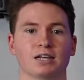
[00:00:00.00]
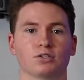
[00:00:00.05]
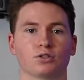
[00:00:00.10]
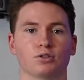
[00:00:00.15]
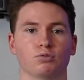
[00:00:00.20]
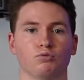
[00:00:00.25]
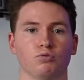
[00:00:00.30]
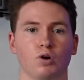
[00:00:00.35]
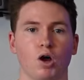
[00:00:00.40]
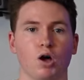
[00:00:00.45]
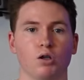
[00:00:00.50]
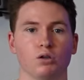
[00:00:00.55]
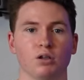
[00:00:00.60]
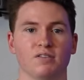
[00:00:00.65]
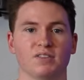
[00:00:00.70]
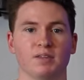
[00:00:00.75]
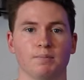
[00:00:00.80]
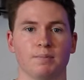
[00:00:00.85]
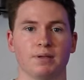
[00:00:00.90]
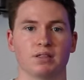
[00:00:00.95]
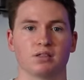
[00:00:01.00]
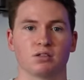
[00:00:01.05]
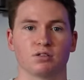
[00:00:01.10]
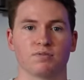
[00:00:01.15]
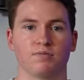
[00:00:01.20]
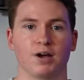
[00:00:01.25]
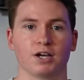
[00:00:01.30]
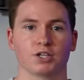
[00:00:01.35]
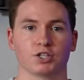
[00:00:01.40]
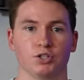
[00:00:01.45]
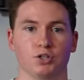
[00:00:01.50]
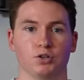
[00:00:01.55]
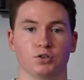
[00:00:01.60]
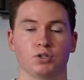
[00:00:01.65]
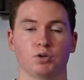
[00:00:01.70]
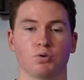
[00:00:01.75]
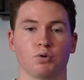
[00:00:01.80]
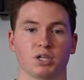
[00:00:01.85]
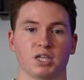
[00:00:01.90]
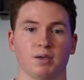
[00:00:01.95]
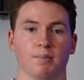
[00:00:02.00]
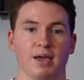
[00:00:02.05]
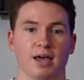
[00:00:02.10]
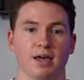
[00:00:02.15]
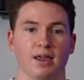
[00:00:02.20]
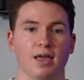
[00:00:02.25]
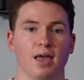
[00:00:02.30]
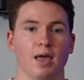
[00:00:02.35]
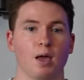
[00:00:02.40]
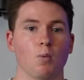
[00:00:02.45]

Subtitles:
to the role of the business function you're talking about,